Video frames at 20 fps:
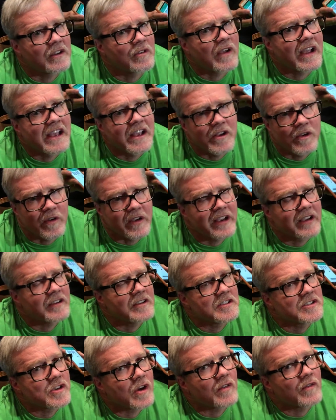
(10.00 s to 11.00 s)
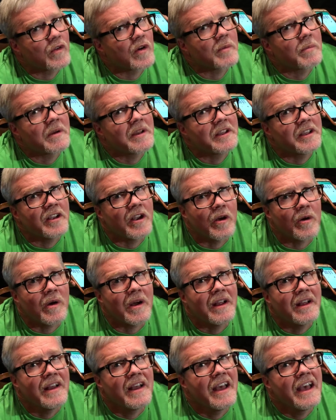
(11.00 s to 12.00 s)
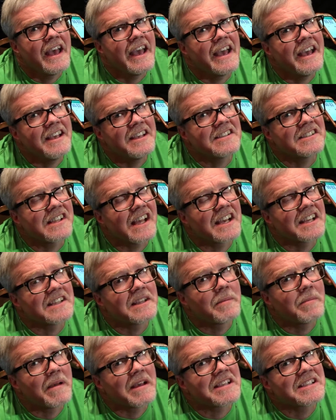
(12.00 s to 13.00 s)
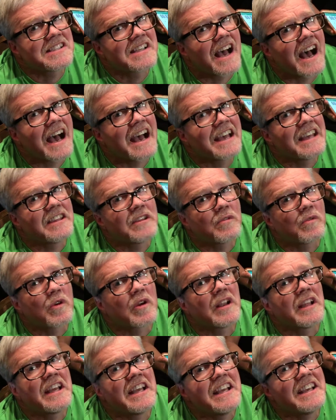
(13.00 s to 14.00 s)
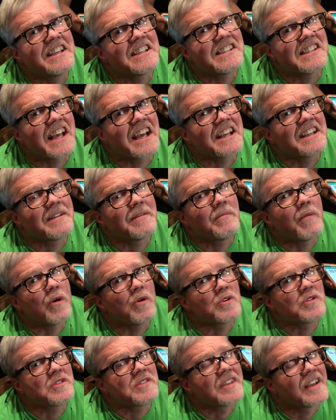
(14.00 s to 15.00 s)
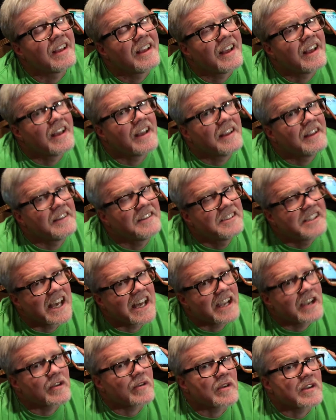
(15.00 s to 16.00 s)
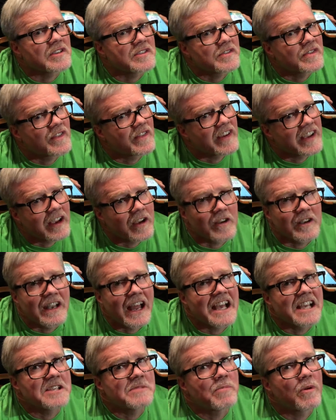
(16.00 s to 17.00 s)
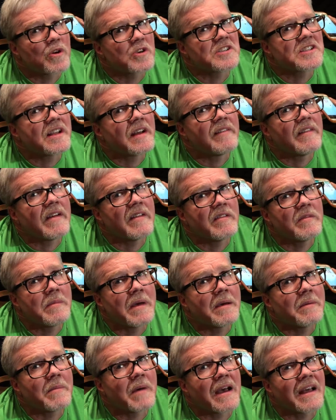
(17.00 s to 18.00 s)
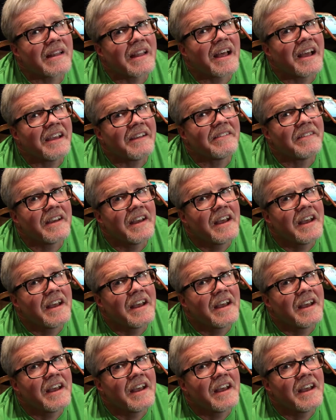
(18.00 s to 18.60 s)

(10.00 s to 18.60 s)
a great career and so forth, but you know what? He's like the best guy in the world. He is like the most generous, fair, nice person I've ever met in my life.